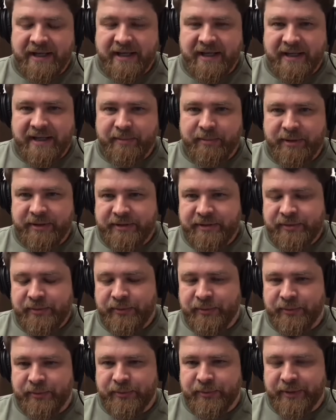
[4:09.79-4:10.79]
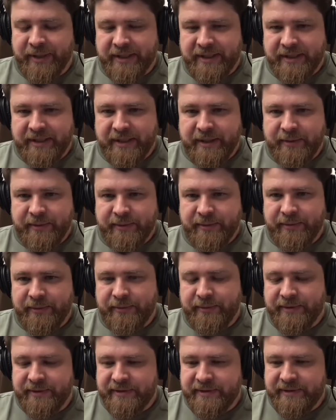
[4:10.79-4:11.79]
But right now
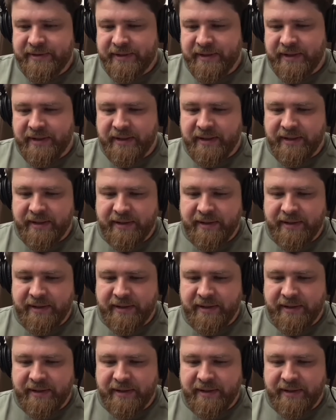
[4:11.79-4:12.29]
there is